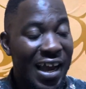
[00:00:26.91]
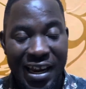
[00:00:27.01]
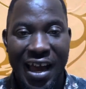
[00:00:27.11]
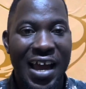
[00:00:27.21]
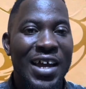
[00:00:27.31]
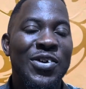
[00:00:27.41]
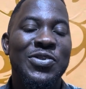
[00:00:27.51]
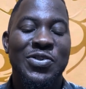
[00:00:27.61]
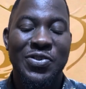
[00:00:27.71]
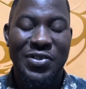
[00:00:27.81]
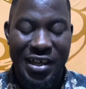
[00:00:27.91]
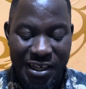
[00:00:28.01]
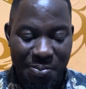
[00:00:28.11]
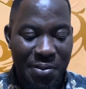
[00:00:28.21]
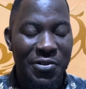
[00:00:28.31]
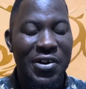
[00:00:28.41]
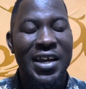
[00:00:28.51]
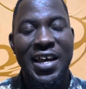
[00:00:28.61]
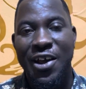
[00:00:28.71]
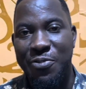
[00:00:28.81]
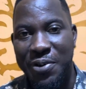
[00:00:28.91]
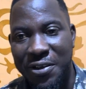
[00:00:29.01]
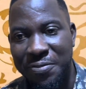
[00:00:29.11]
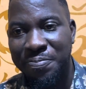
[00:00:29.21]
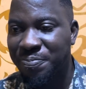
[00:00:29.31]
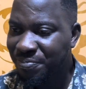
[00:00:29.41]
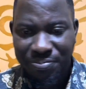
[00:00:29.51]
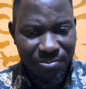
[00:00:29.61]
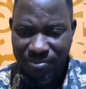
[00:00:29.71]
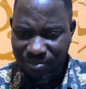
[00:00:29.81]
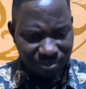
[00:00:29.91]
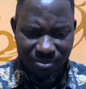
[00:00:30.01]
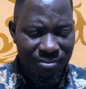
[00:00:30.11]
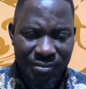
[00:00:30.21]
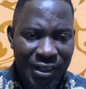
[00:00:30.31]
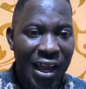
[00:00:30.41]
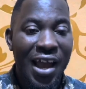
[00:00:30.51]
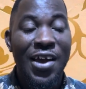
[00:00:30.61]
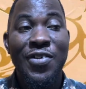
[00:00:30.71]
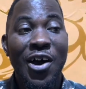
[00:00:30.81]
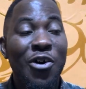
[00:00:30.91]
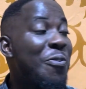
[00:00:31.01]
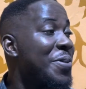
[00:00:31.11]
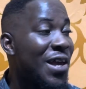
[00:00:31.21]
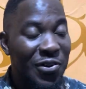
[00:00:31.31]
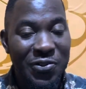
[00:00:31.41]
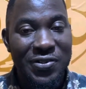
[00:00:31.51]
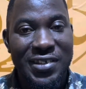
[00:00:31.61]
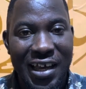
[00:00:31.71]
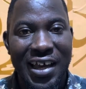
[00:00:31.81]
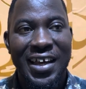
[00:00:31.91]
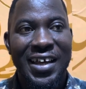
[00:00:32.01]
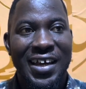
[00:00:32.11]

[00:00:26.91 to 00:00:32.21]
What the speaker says: and also yeah Debremo and anyway and obi who say